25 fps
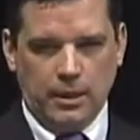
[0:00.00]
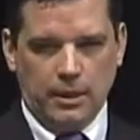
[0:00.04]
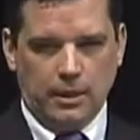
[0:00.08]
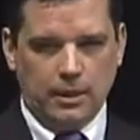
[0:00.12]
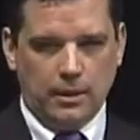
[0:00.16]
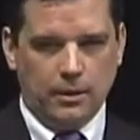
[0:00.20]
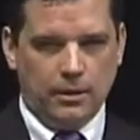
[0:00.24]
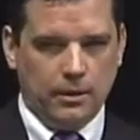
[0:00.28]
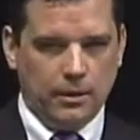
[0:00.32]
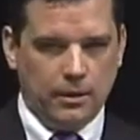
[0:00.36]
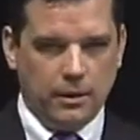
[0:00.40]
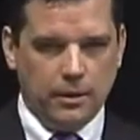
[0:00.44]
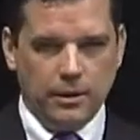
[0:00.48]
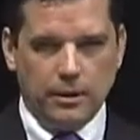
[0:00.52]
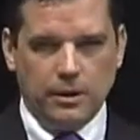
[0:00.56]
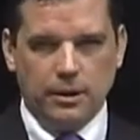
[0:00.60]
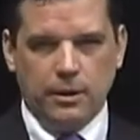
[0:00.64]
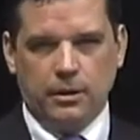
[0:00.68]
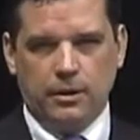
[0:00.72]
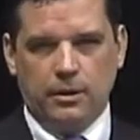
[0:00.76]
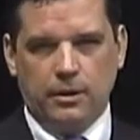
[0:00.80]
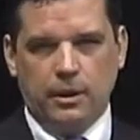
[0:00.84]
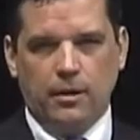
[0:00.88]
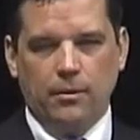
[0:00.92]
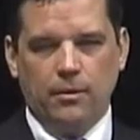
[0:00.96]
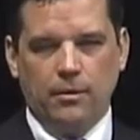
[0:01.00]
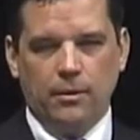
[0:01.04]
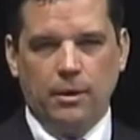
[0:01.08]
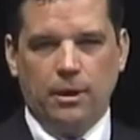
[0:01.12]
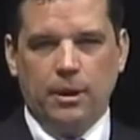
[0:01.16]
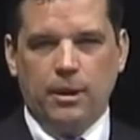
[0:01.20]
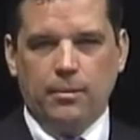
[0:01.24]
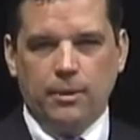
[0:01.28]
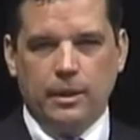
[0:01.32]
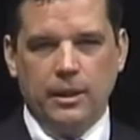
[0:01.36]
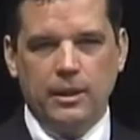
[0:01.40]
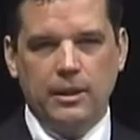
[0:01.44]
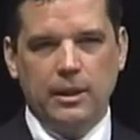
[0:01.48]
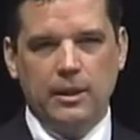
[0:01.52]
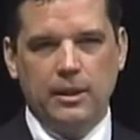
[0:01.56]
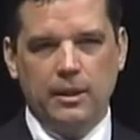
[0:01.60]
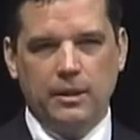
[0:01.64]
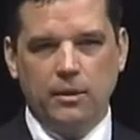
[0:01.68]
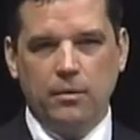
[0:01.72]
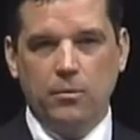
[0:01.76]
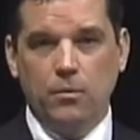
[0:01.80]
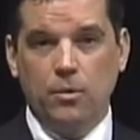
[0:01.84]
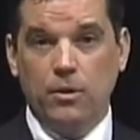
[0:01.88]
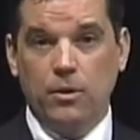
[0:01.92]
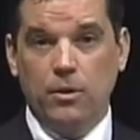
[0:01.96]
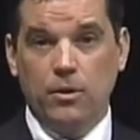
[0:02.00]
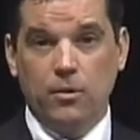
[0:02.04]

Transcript: that would explain things a little more.